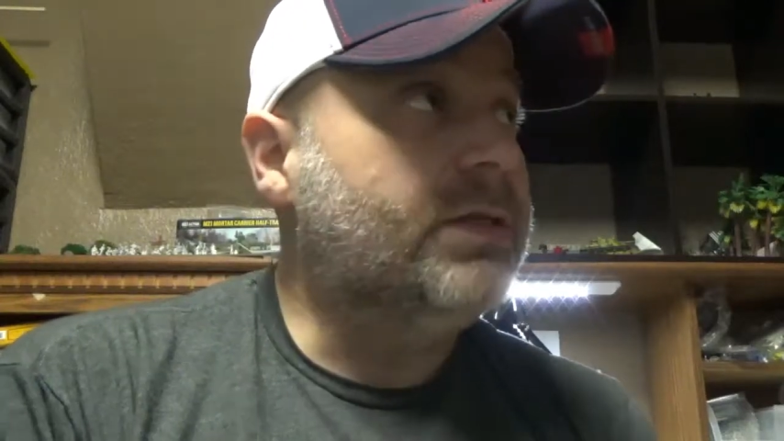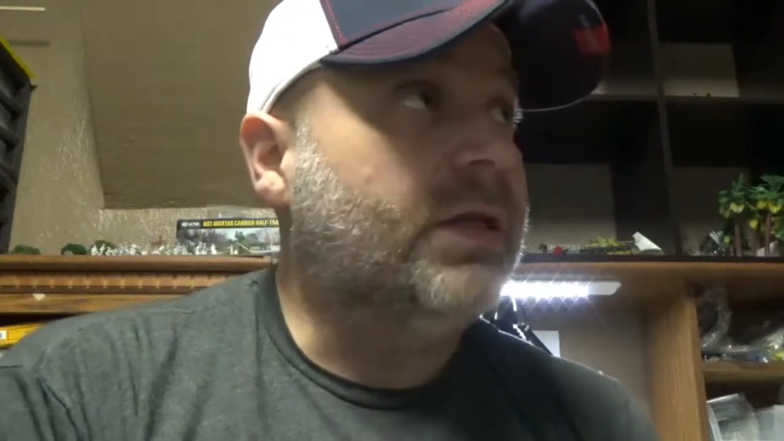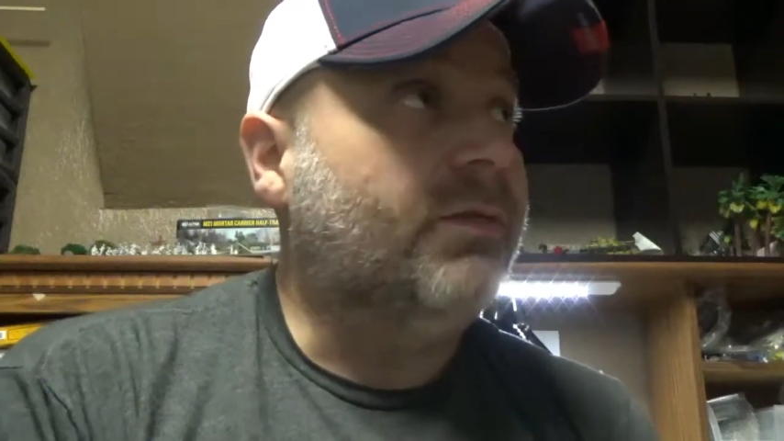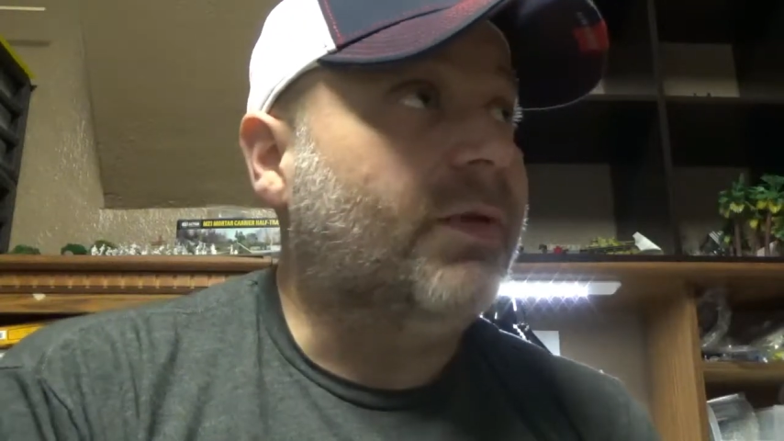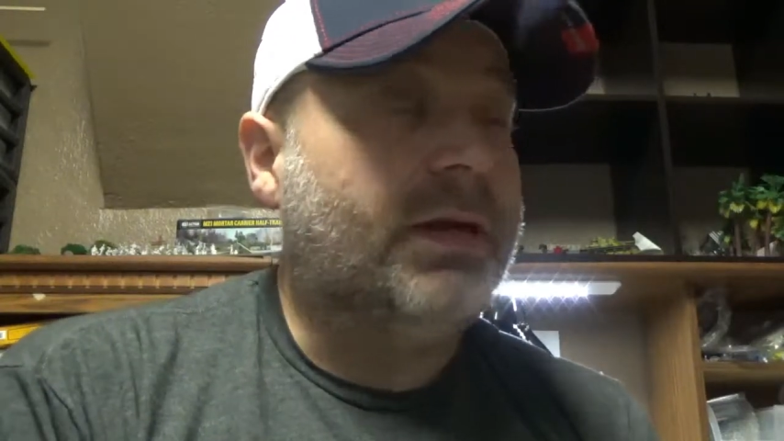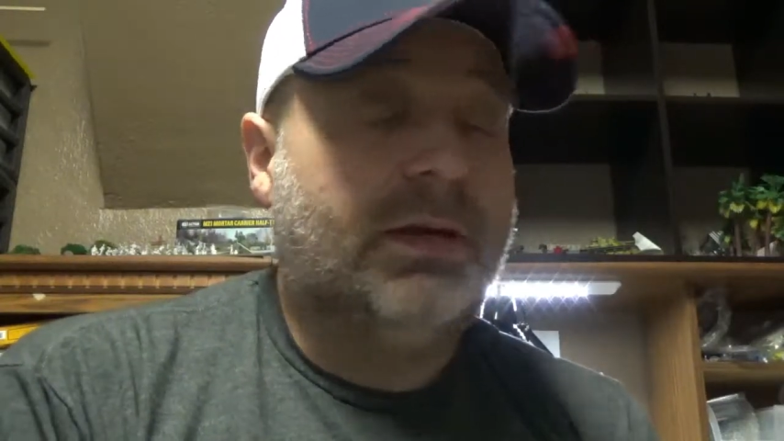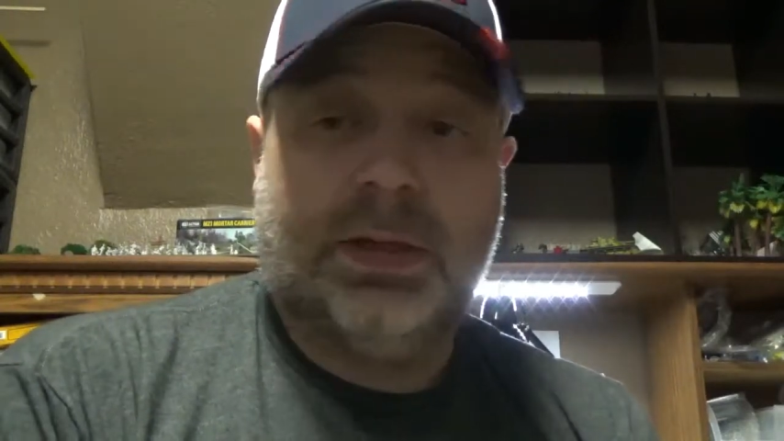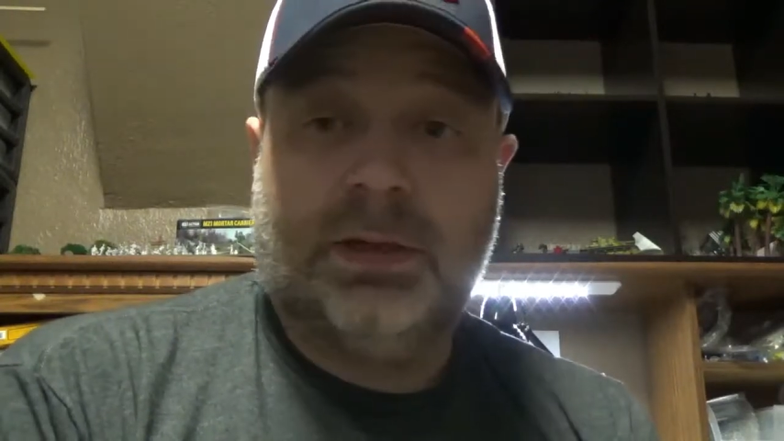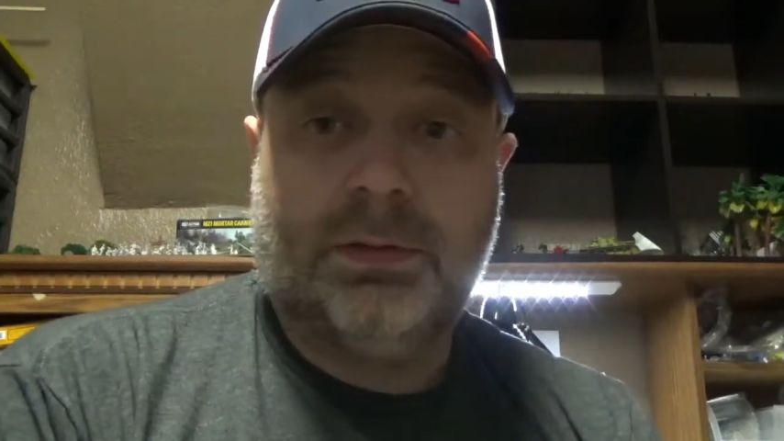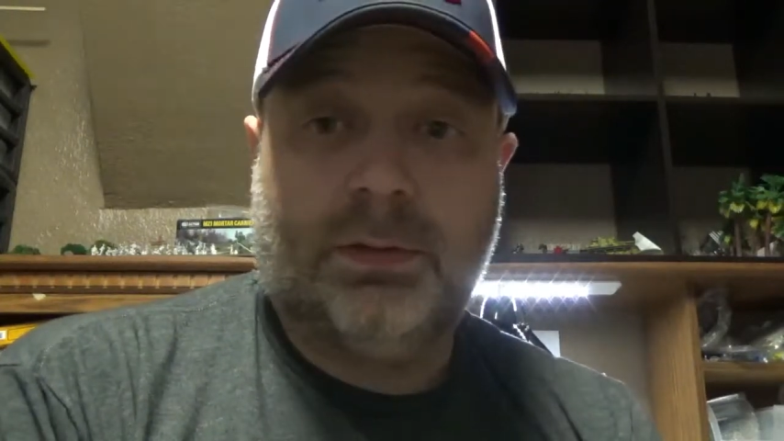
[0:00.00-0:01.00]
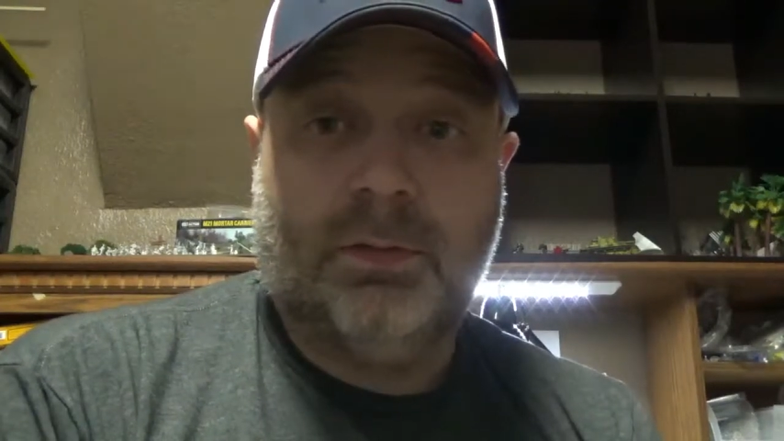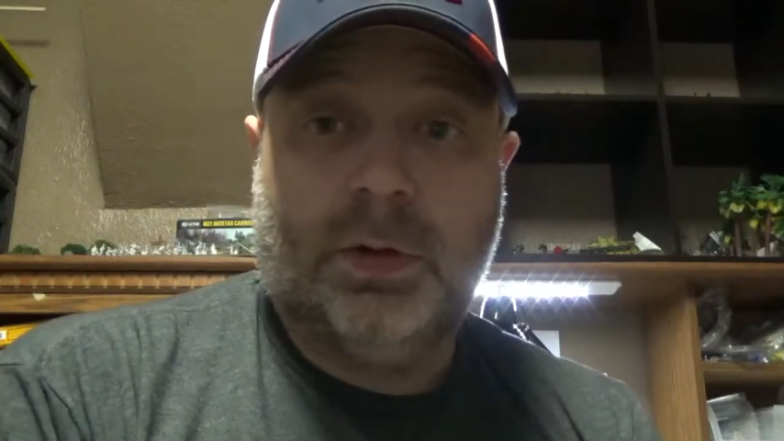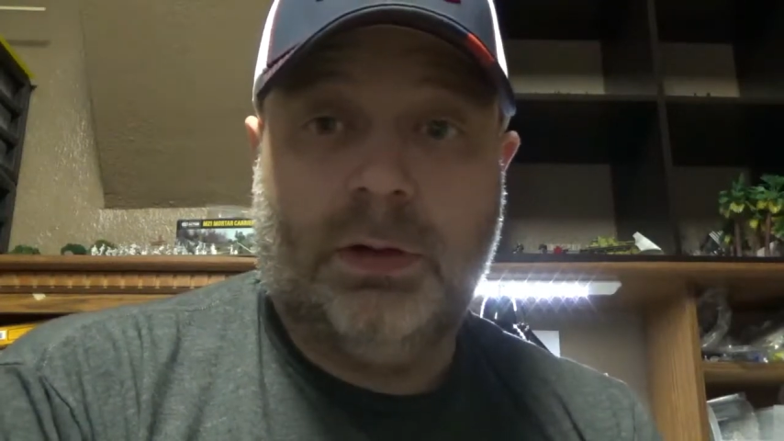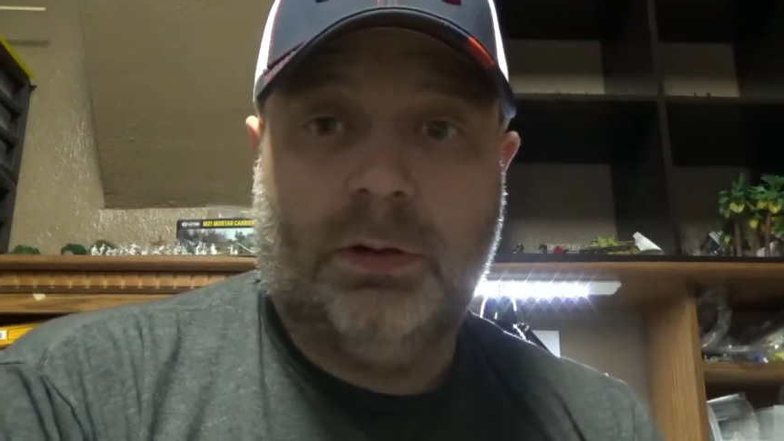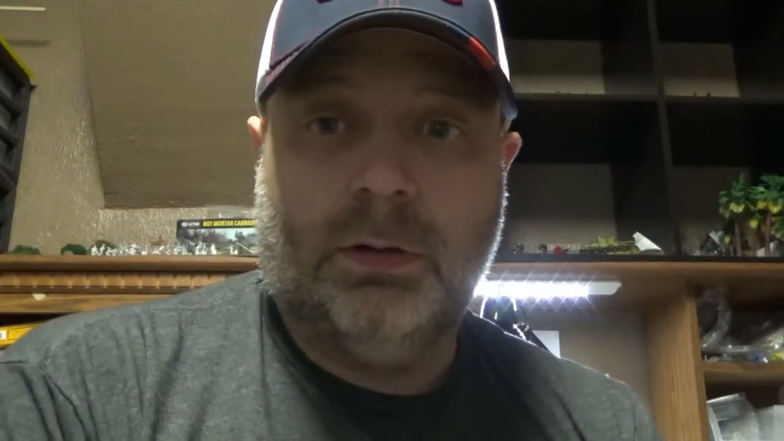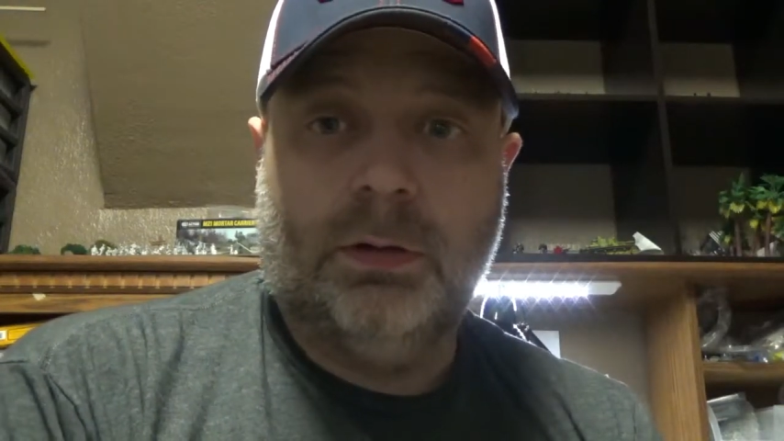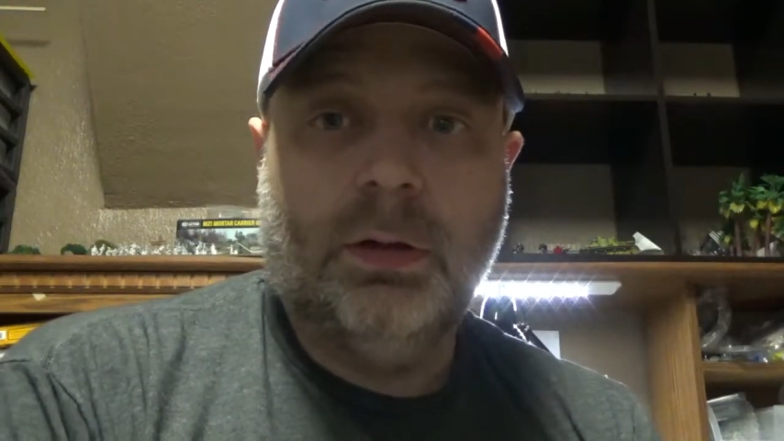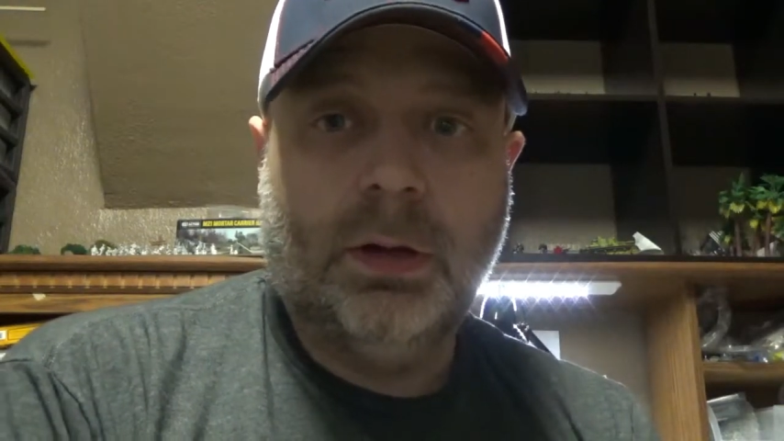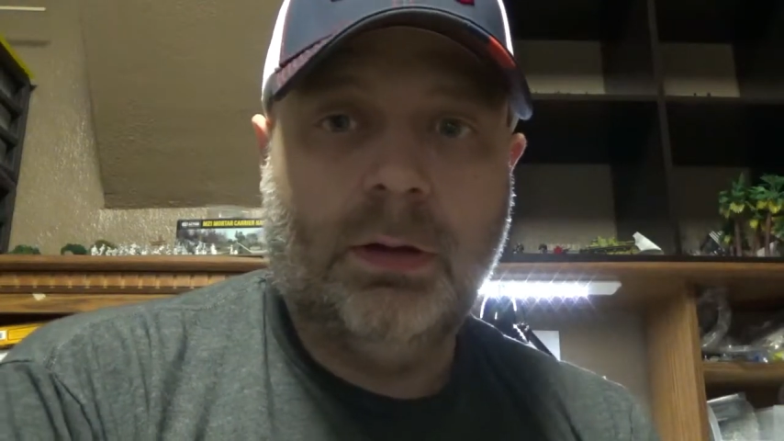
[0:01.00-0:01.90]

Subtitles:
see if I need to make a third one or